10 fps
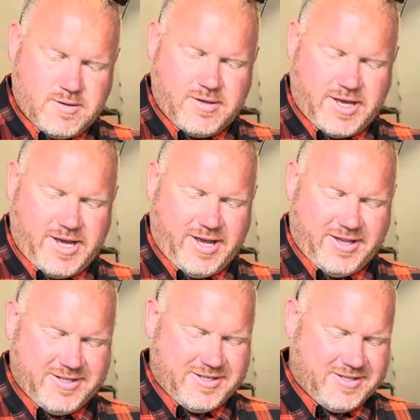Hey,
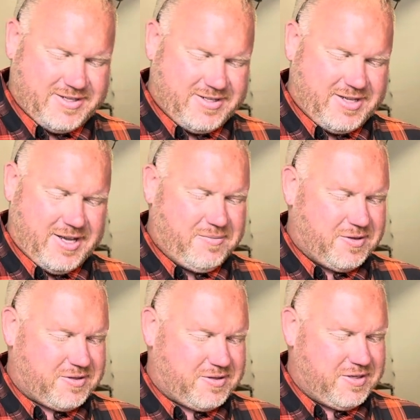this is Tim
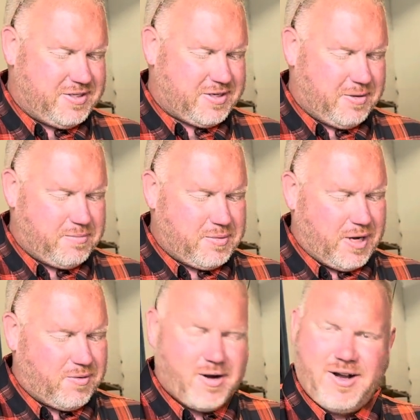with Clean Slate
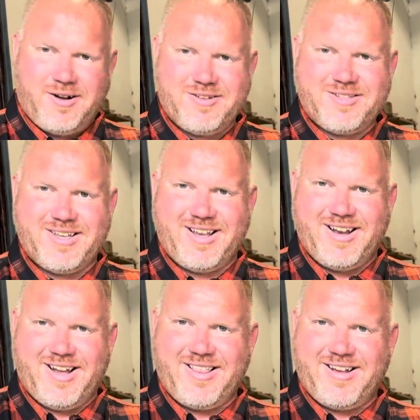Powerhouse, and
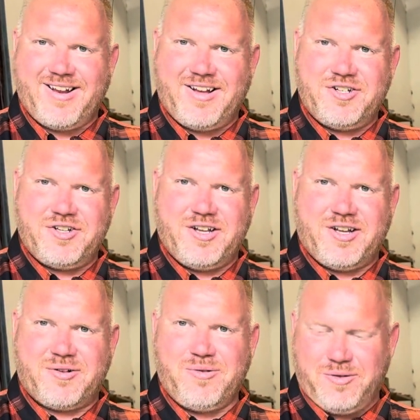I thought I'd show you a
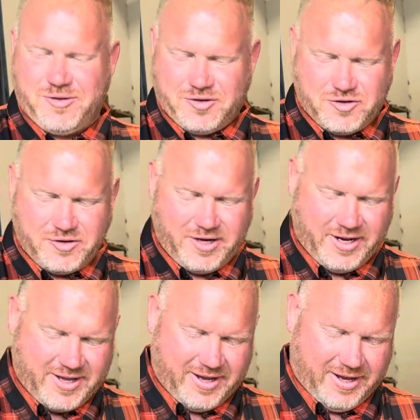cool little trick
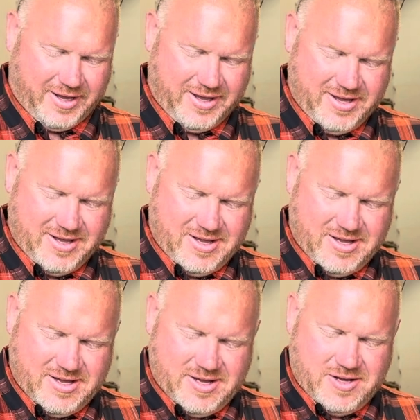I
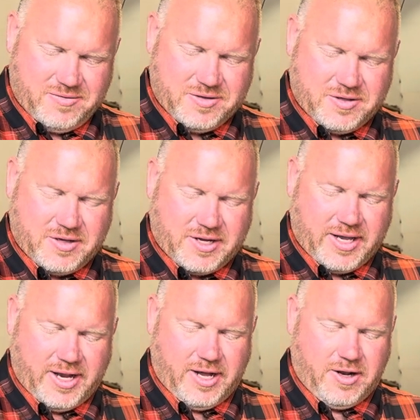was looking
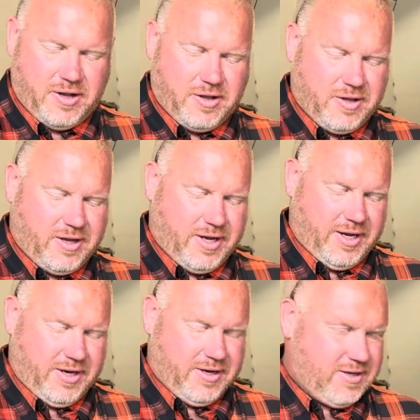at
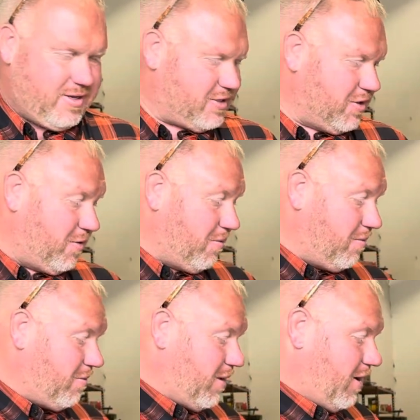online. So,
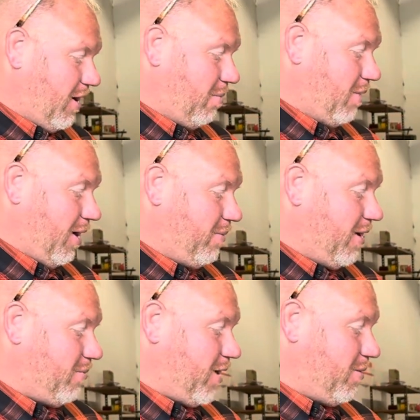on my
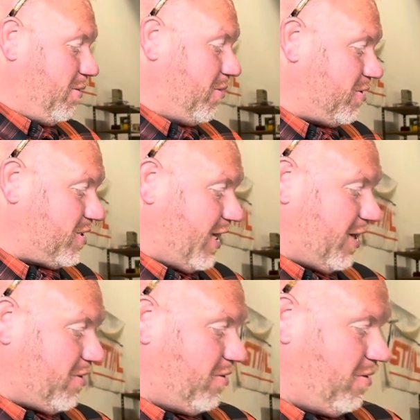BMW
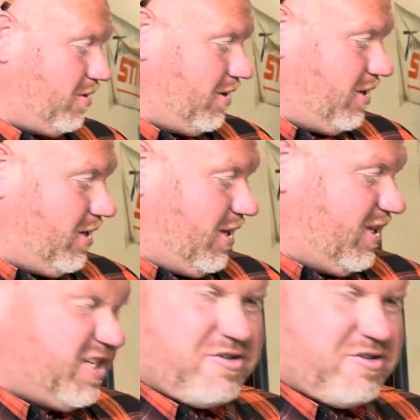motorcycle, these